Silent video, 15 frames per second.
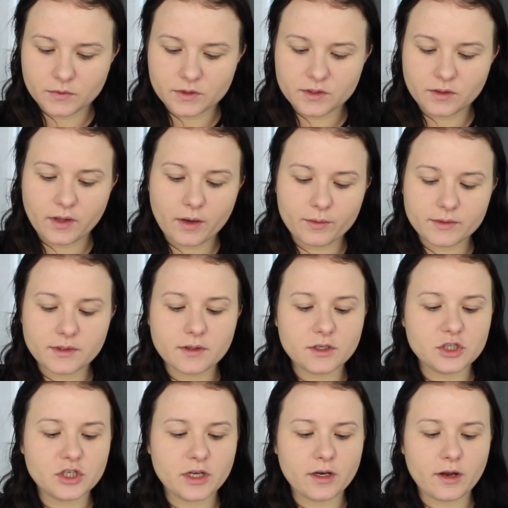So that was in the
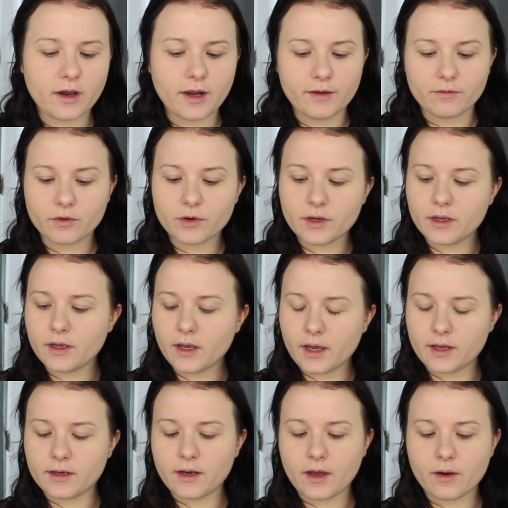shade Ivory,
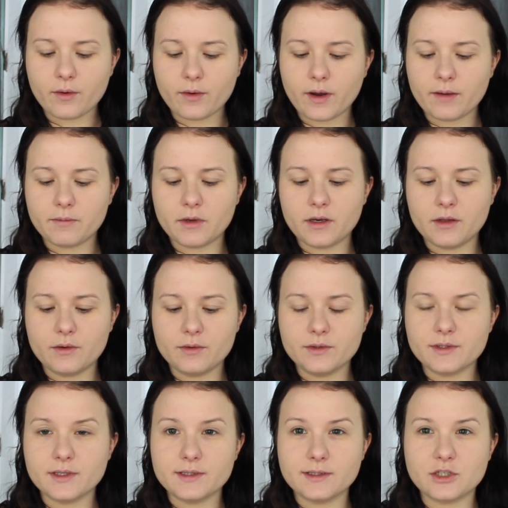and now I'm going to
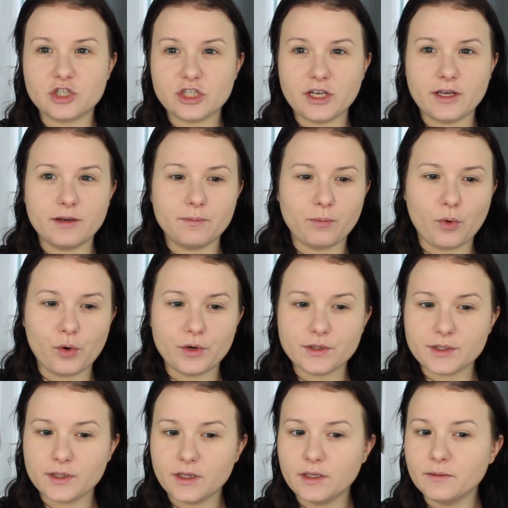use this shade
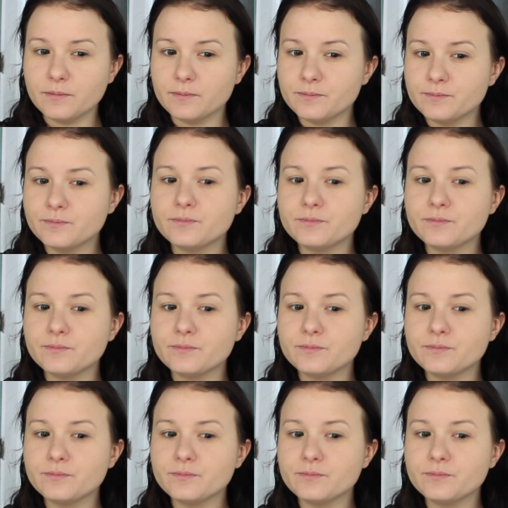Porcelain.